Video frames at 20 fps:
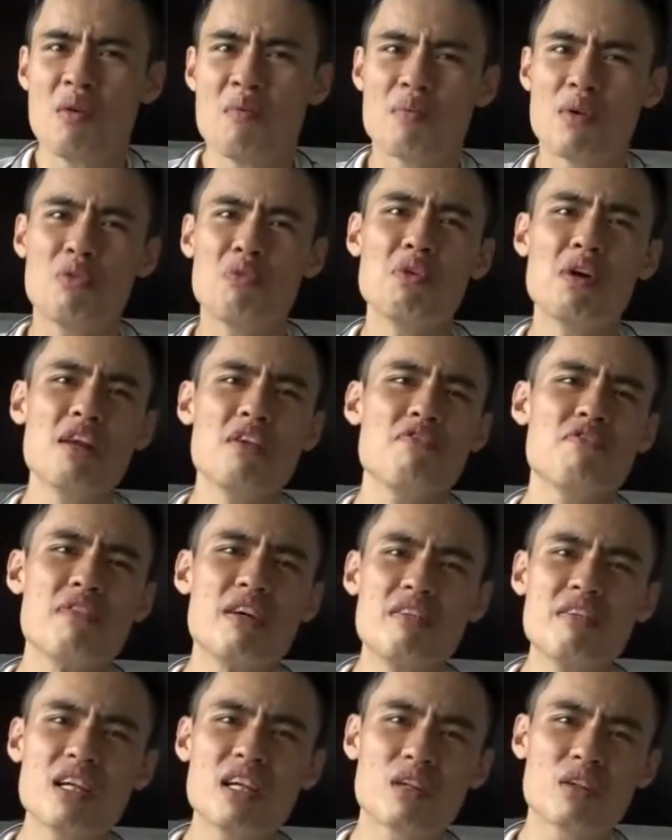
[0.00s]
But one
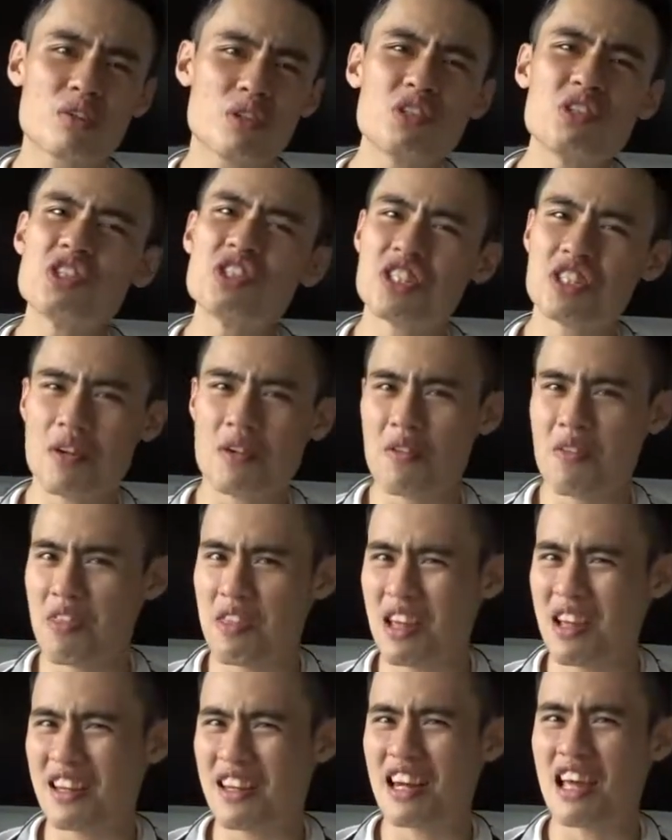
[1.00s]
very crucial
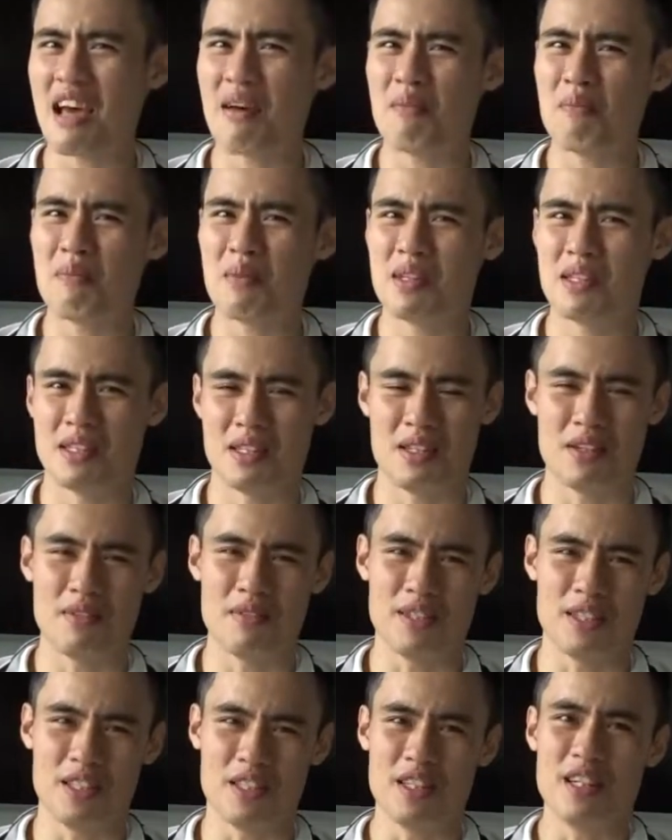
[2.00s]
thing that I'm missing
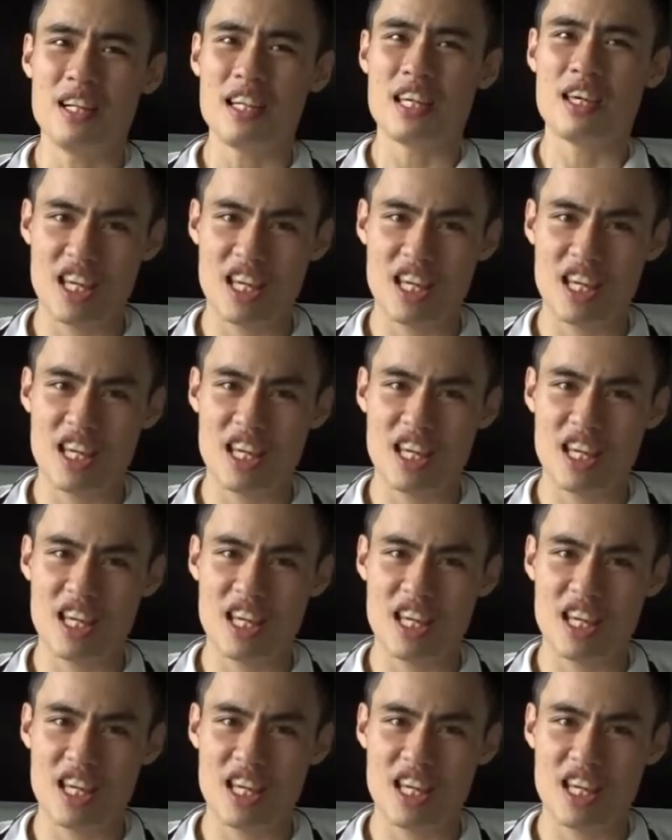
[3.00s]
over here.